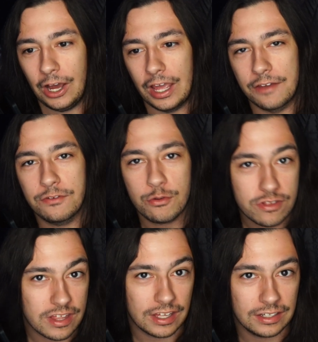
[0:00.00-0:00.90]
if you
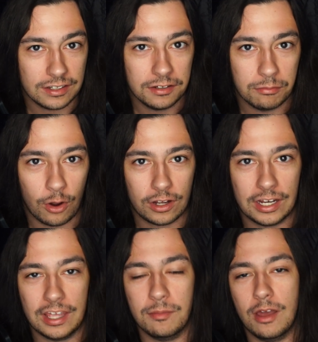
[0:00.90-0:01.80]
send
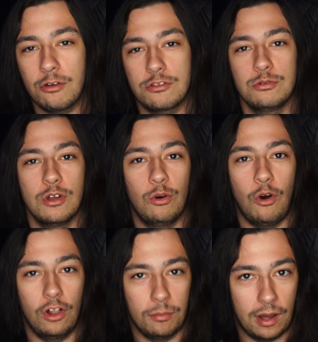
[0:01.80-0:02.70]
marketing emails, you know
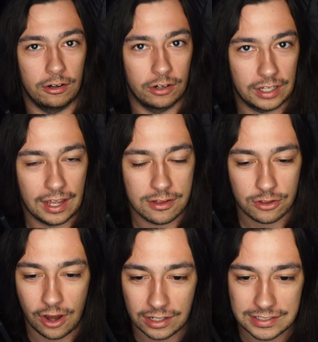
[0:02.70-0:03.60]
all about unengaged
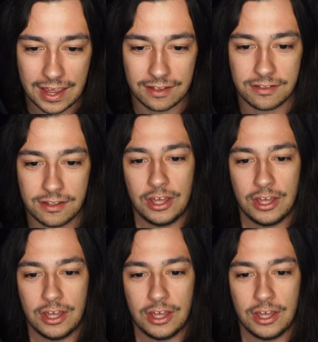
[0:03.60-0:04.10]
contacts.